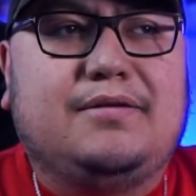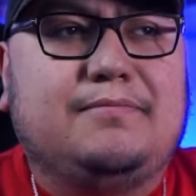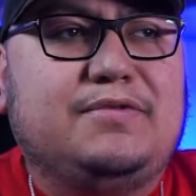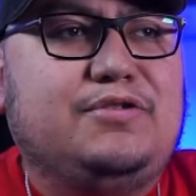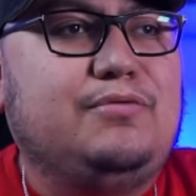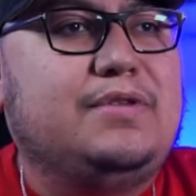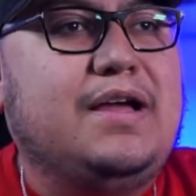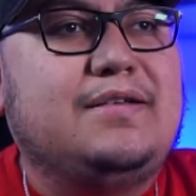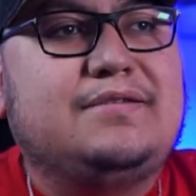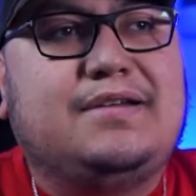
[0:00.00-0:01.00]

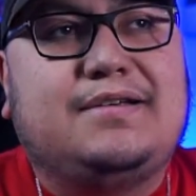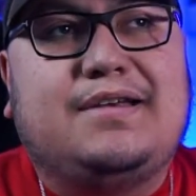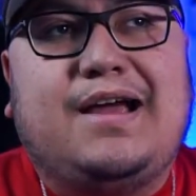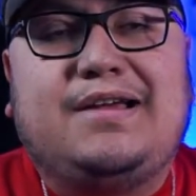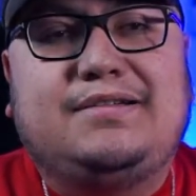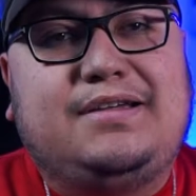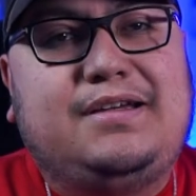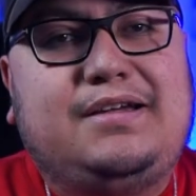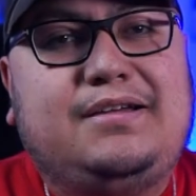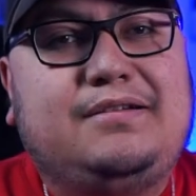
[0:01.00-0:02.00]

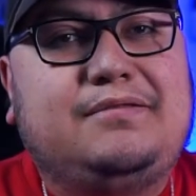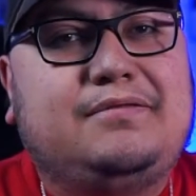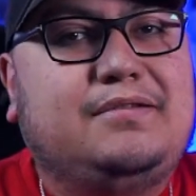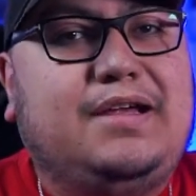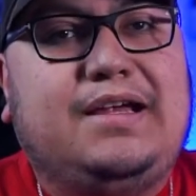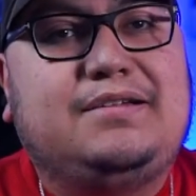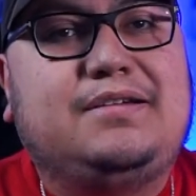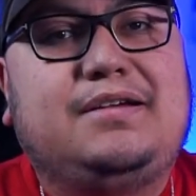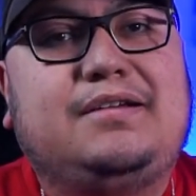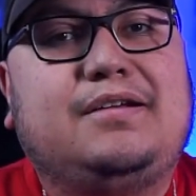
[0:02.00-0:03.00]
2019,
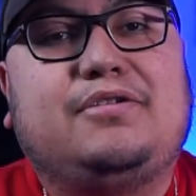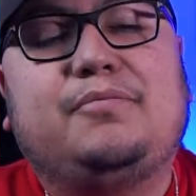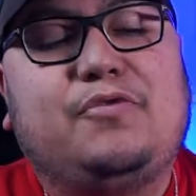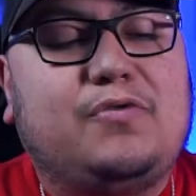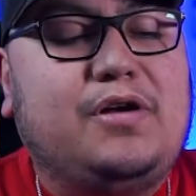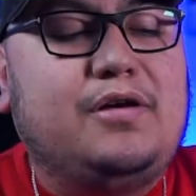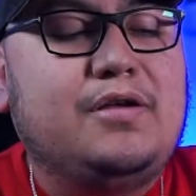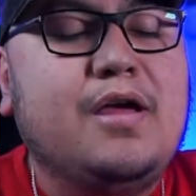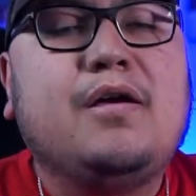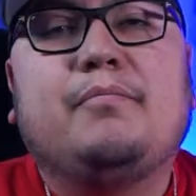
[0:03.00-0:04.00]
18, I could be wrong.
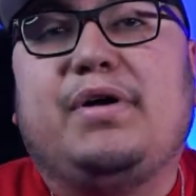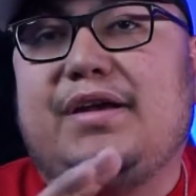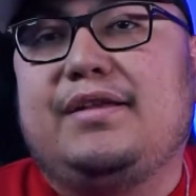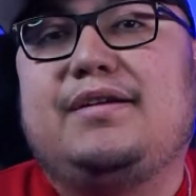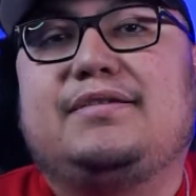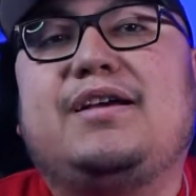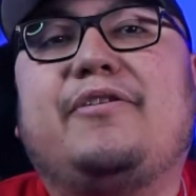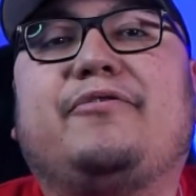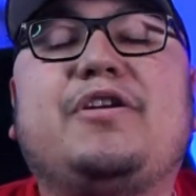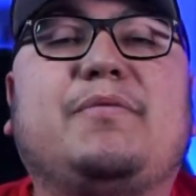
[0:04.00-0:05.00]
But in that
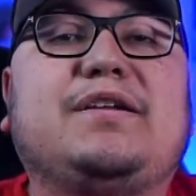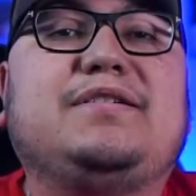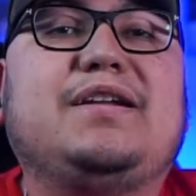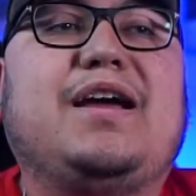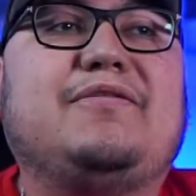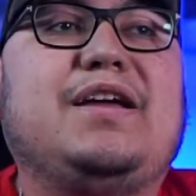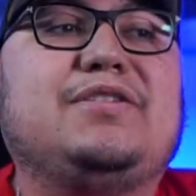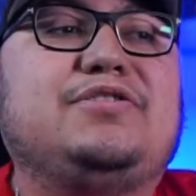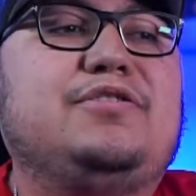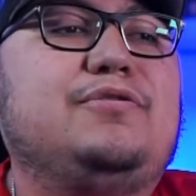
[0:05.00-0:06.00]
time frame, I did have
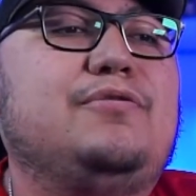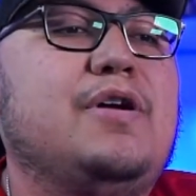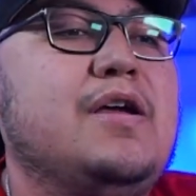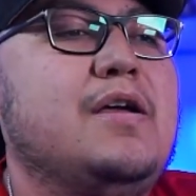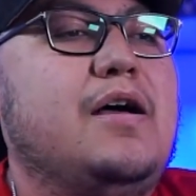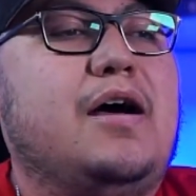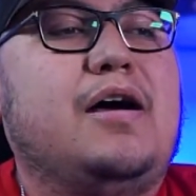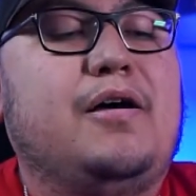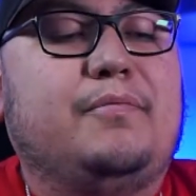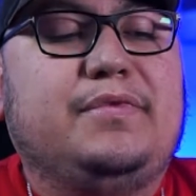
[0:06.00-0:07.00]
that shoe.
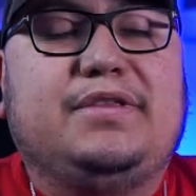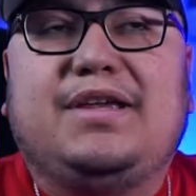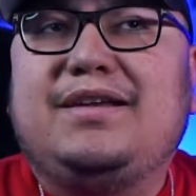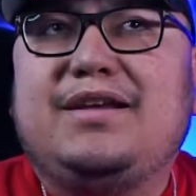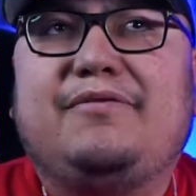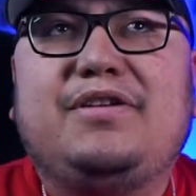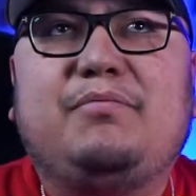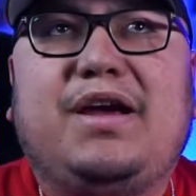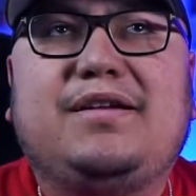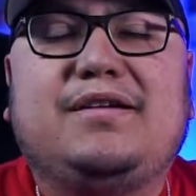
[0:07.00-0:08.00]
They definitely
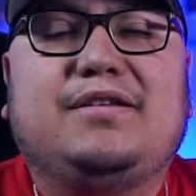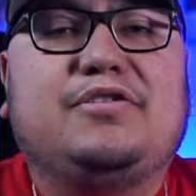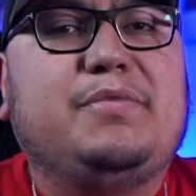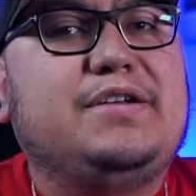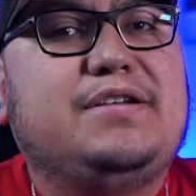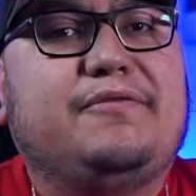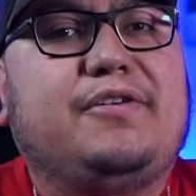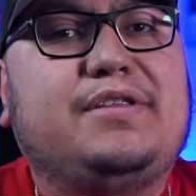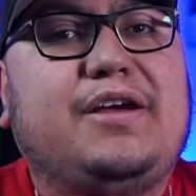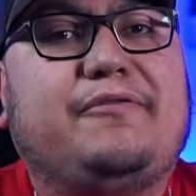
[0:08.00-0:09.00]
made it a little bit
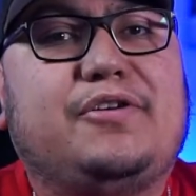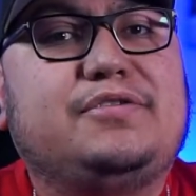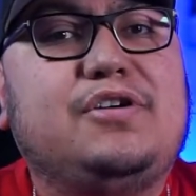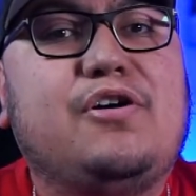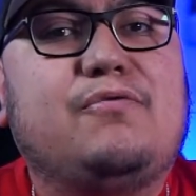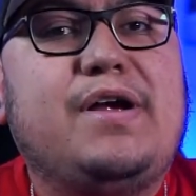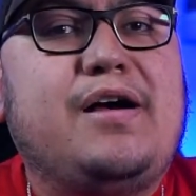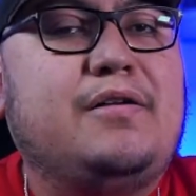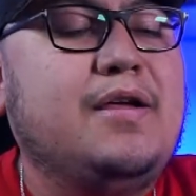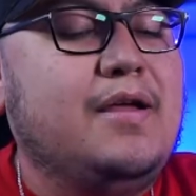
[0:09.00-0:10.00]
different that first go
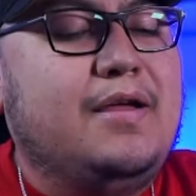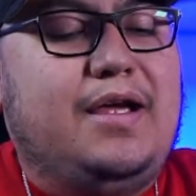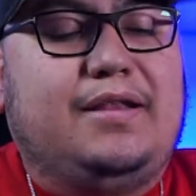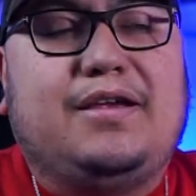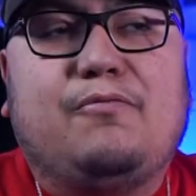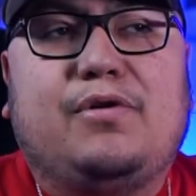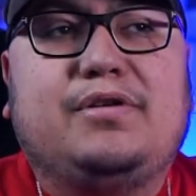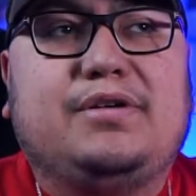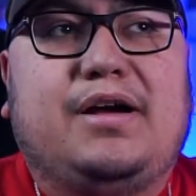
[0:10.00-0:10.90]
around, and they weren't